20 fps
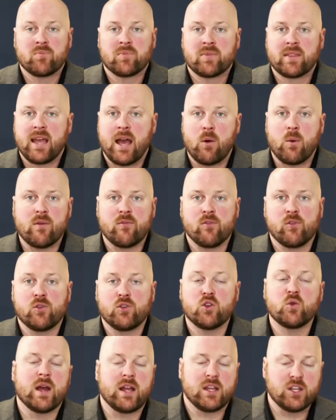However,
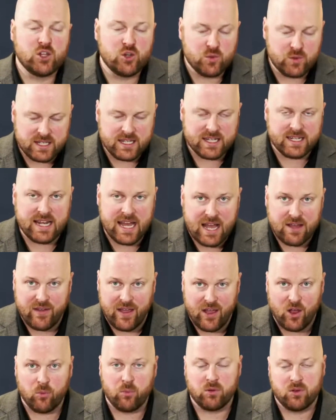you did have
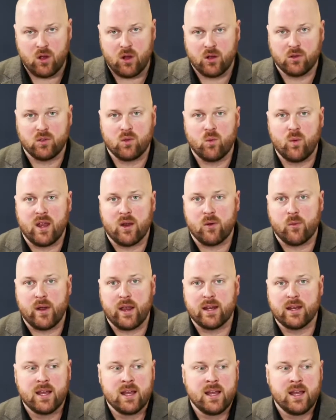help along the way, right?